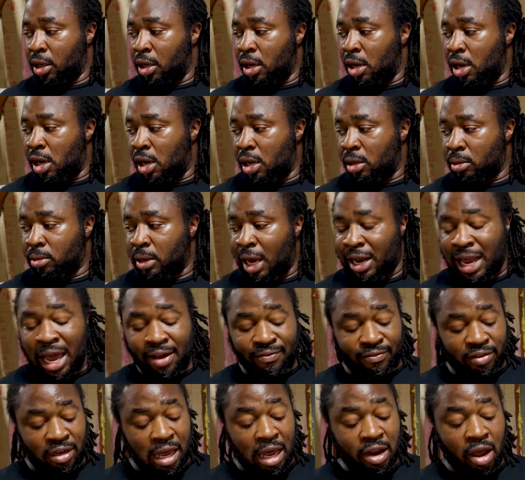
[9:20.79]
I
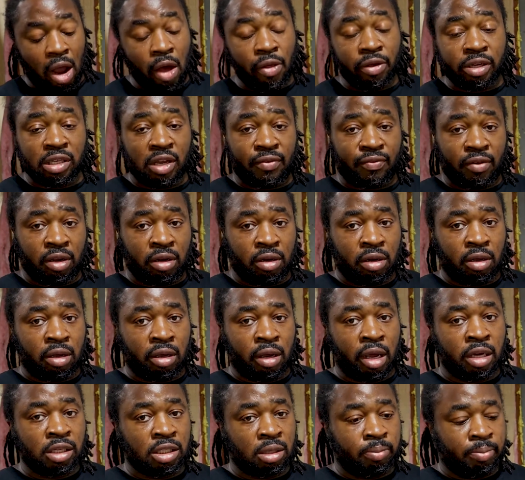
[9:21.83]
have a lot of other stuff in the
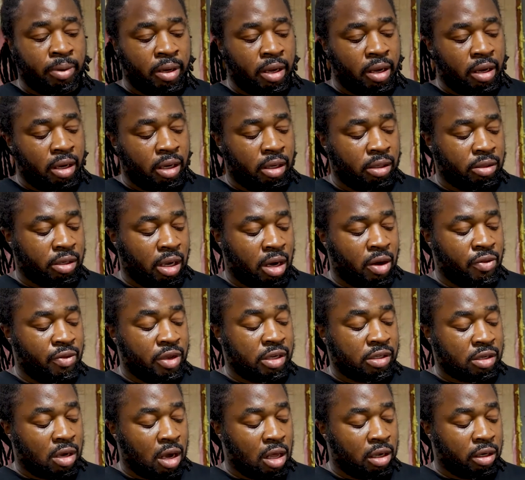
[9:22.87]
engine bay that are
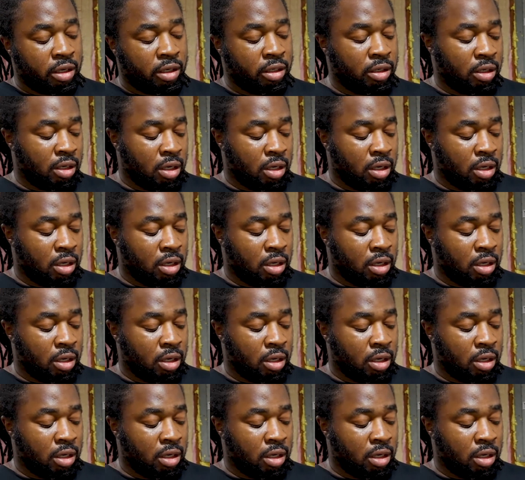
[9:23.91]
this color.